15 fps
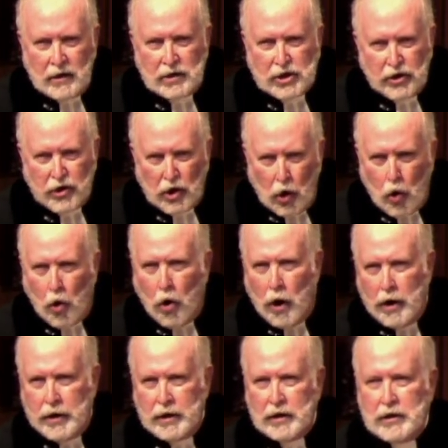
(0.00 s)
to the
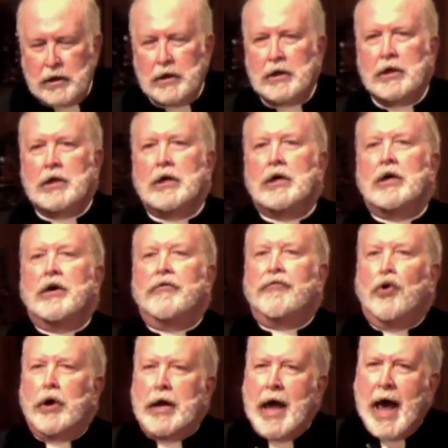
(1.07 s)
Lord,
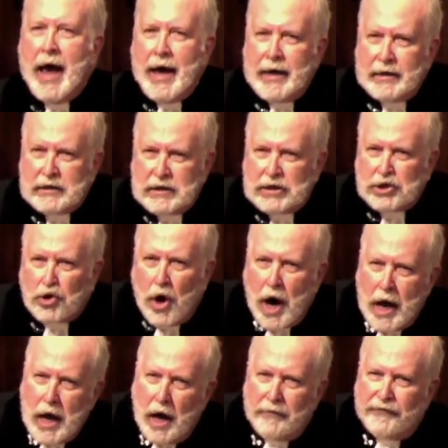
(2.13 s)
for he has
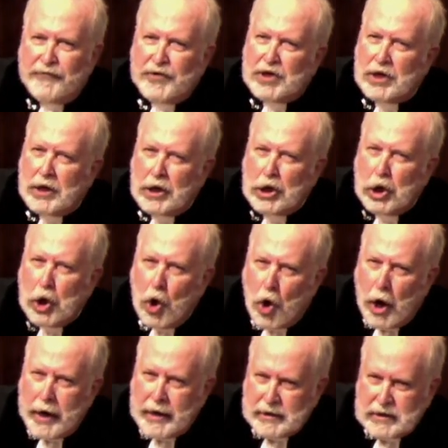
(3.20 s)
triumphed
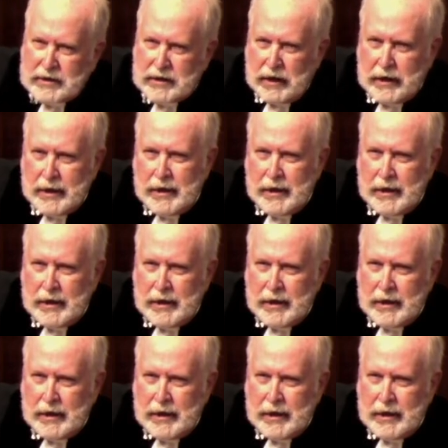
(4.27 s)
gloriously.